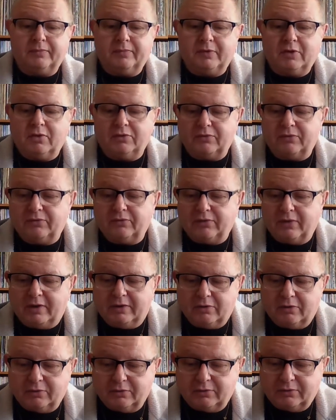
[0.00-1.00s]
concentrate
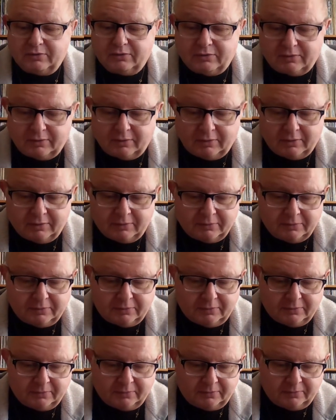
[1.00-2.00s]
on
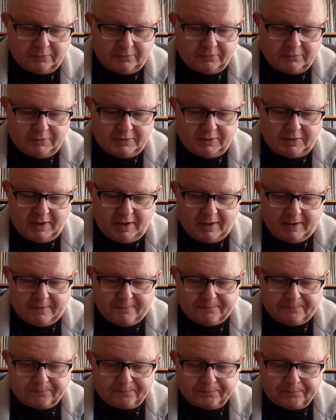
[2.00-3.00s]
today.
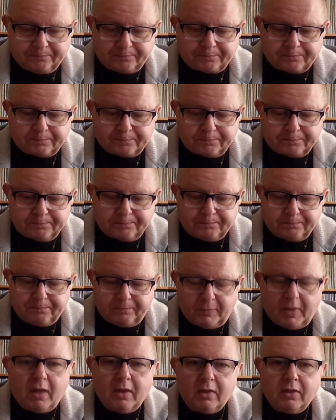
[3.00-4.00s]

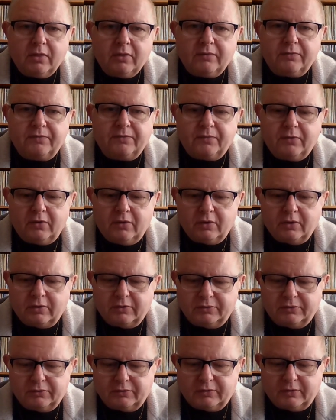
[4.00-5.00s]
The
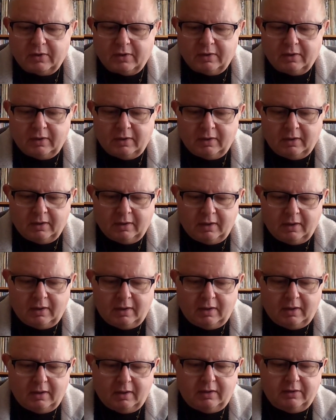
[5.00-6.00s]
first
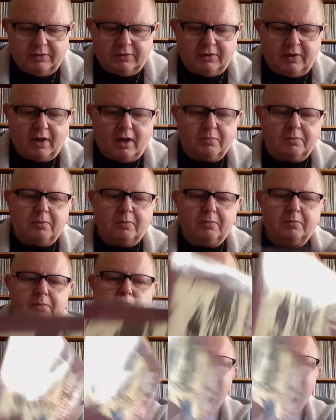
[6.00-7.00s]
is an album
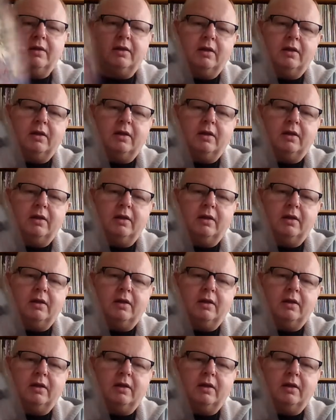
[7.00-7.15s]
by